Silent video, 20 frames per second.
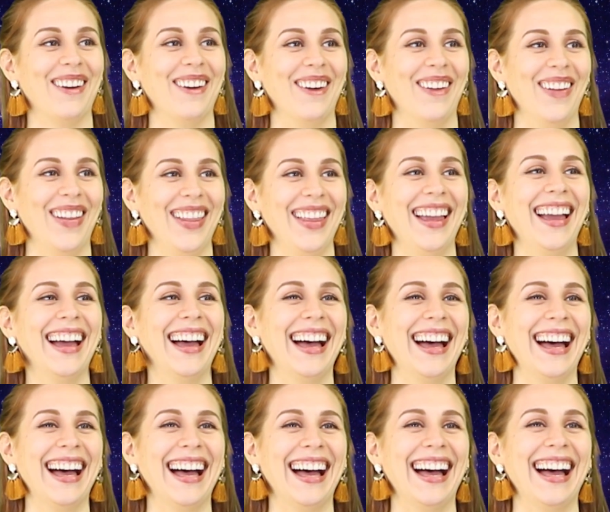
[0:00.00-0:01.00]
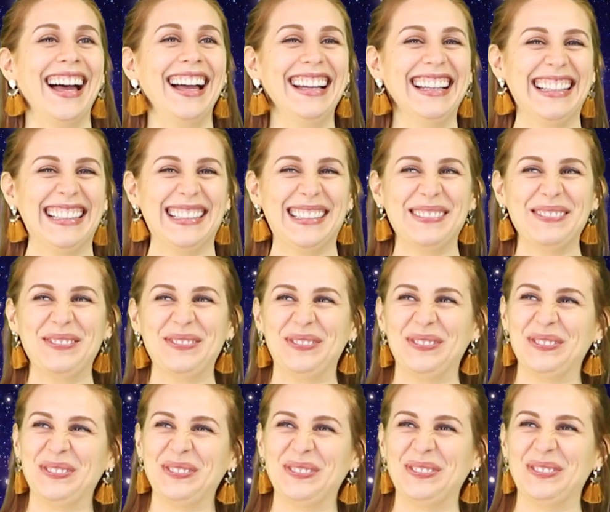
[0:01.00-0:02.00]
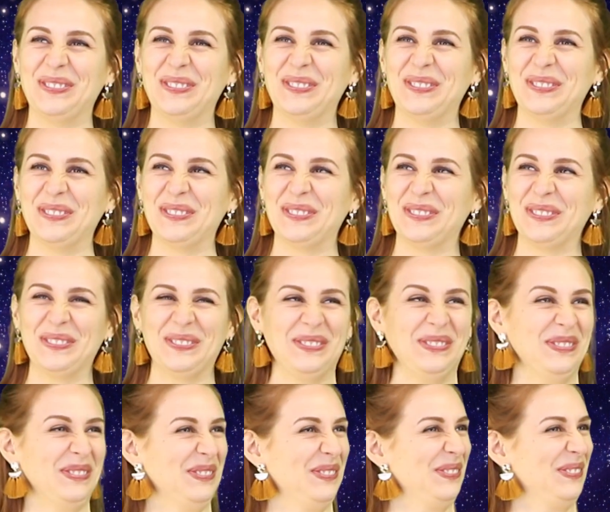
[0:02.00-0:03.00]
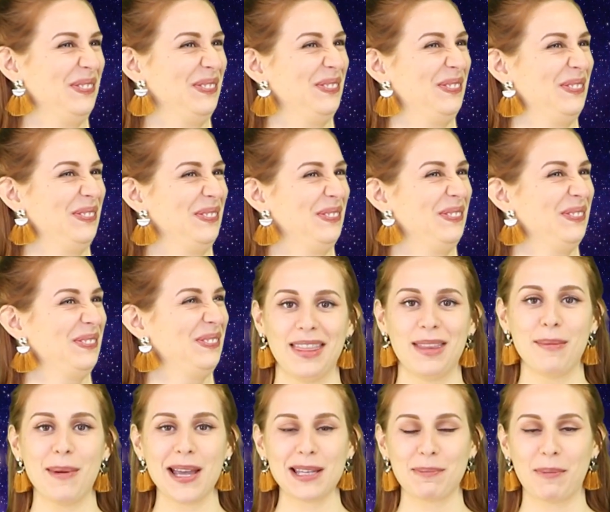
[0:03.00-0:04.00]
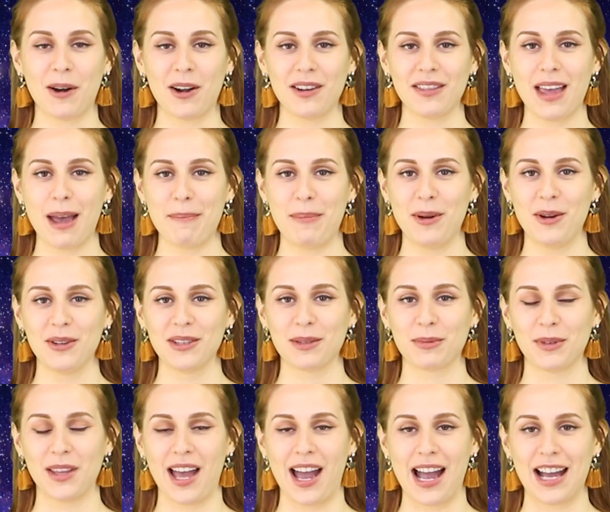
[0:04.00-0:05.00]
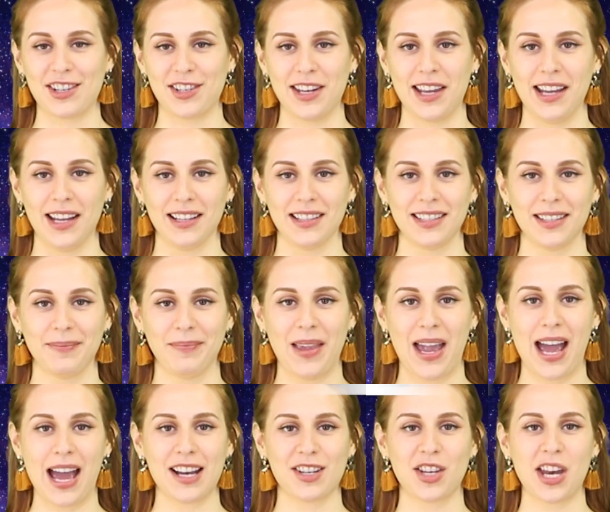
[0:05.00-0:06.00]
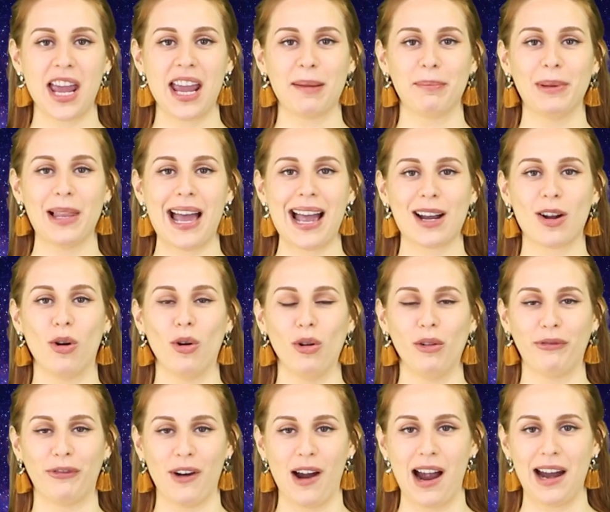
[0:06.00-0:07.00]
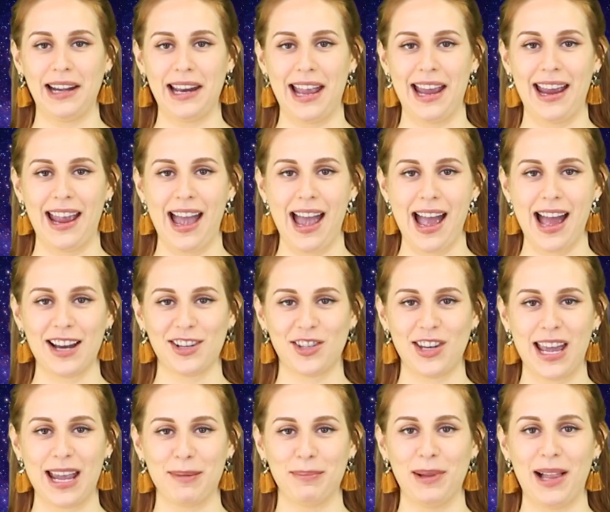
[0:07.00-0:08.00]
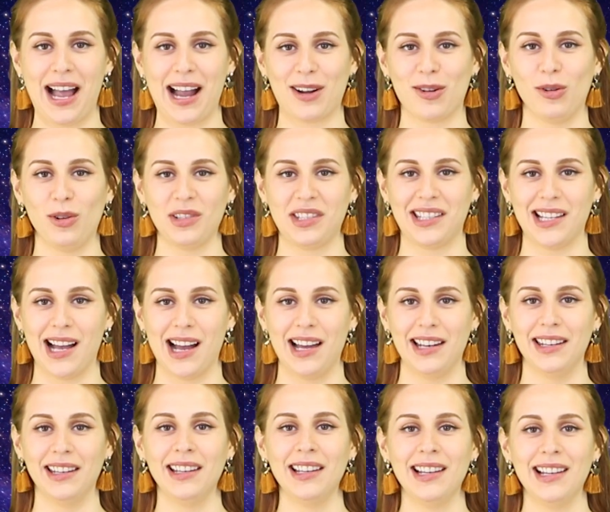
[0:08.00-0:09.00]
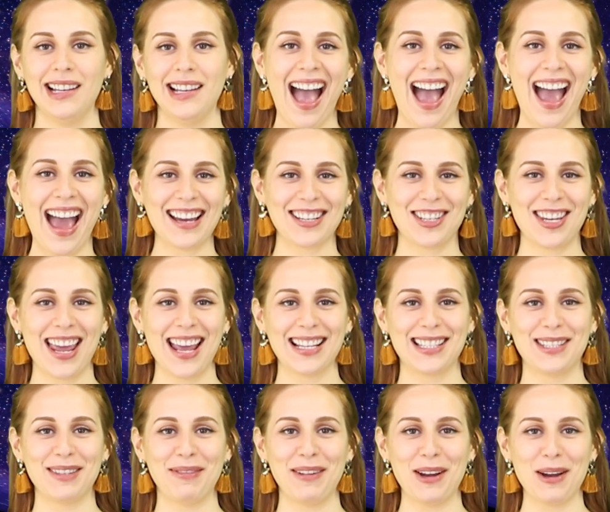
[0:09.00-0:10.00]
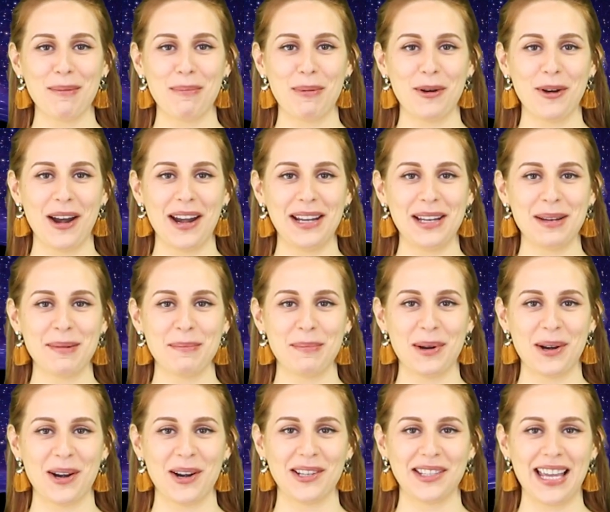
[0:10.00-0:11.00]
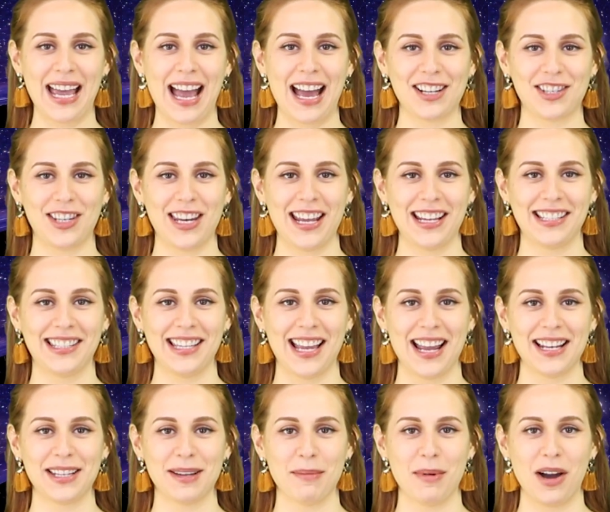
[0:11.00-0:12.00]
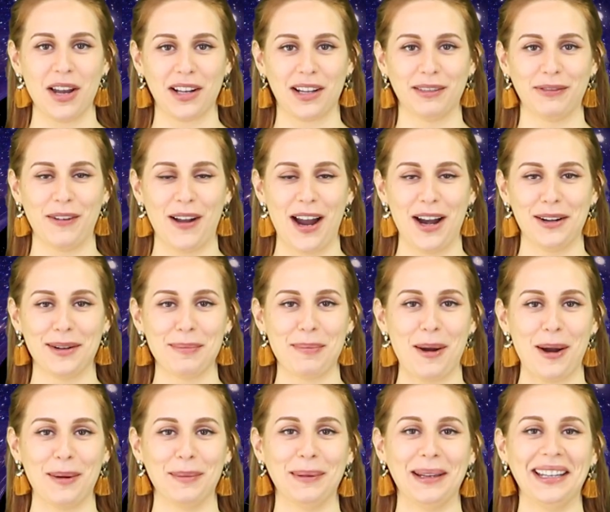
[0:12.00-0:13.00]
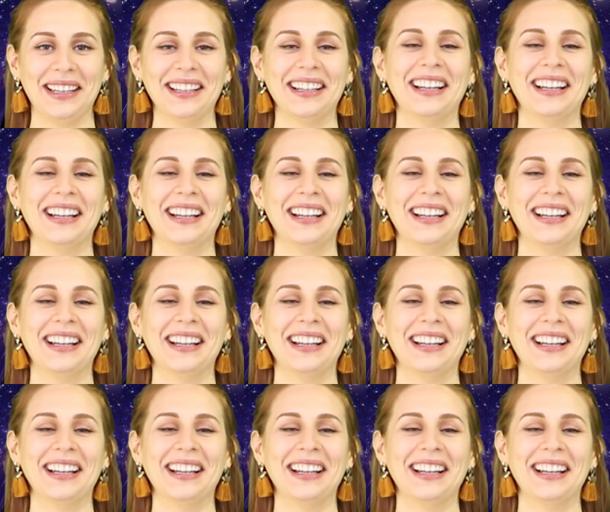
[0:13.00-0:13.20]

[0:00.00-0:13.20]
hole. mm, mm. The best part of that post were the hashtags. Hashtag black hole Friday, hashtag black hole sun, hashtag severe perineum burns, hashtag Santa Monica Fire Department.